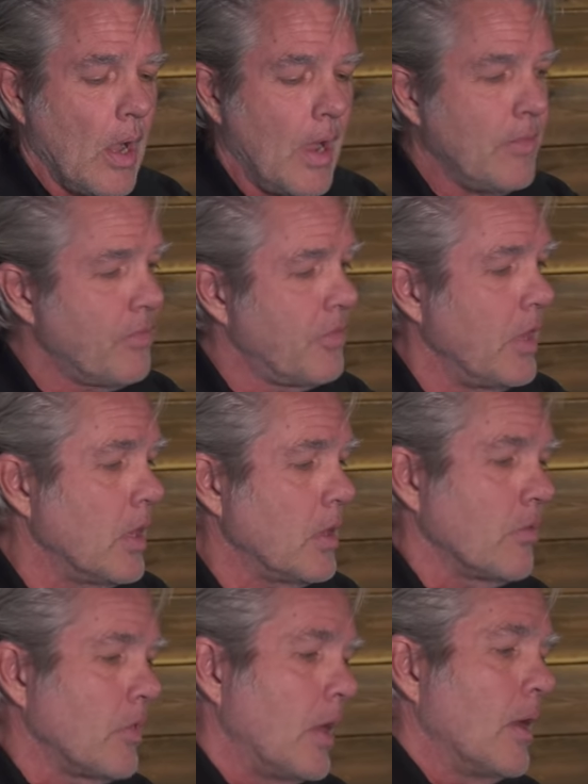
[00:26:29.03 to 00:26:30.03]
I think
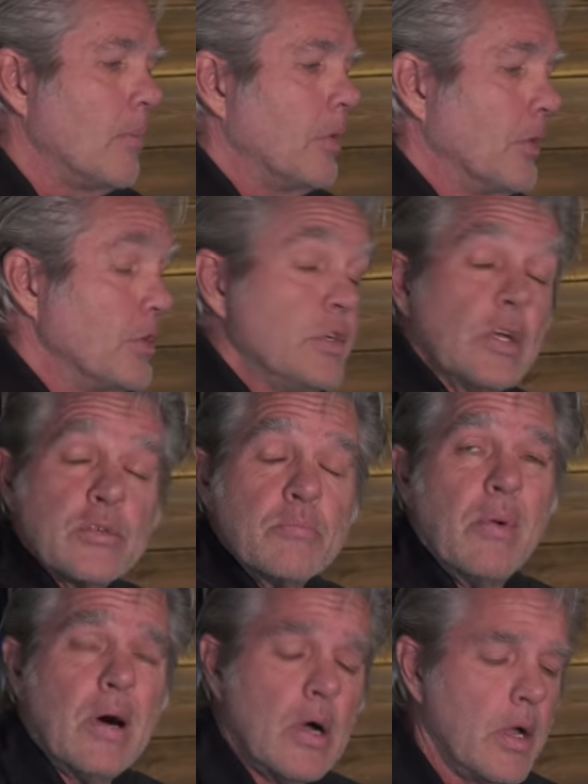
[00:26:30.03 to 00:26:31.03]
that I'm going to adjust
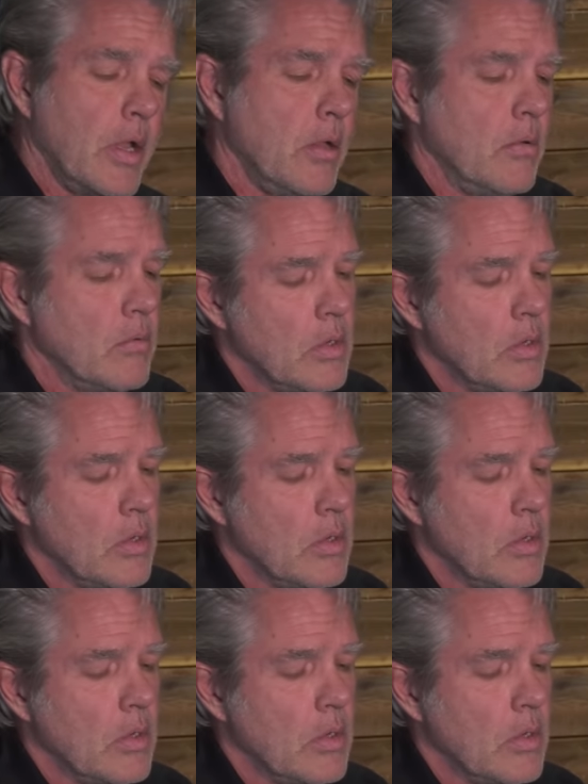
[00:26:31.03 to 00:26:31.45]
my